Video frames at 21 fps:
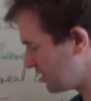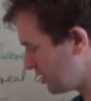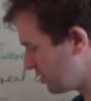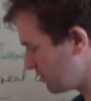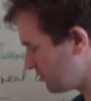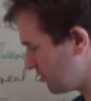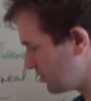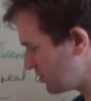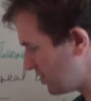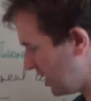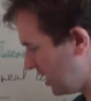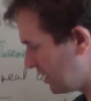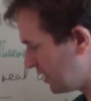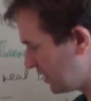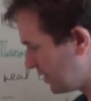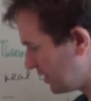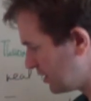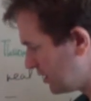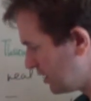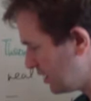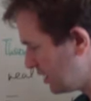
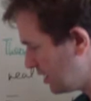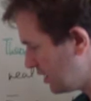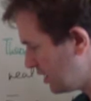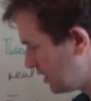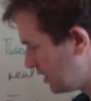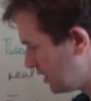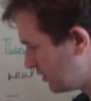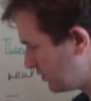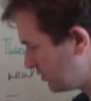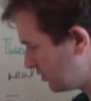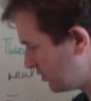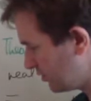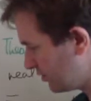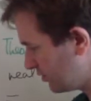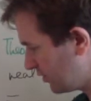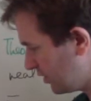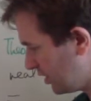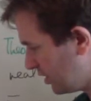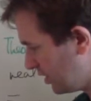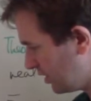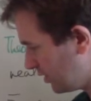quadratic, so
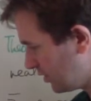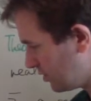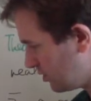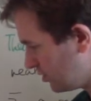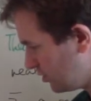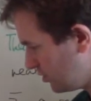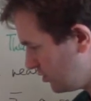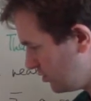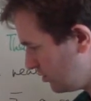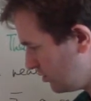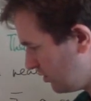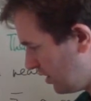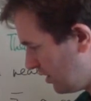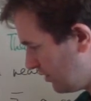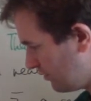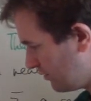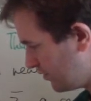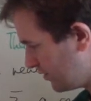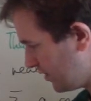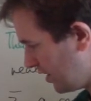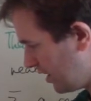say q
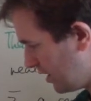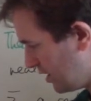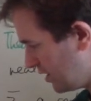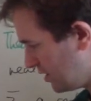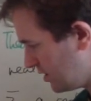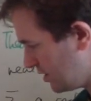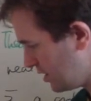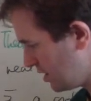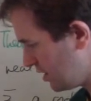of z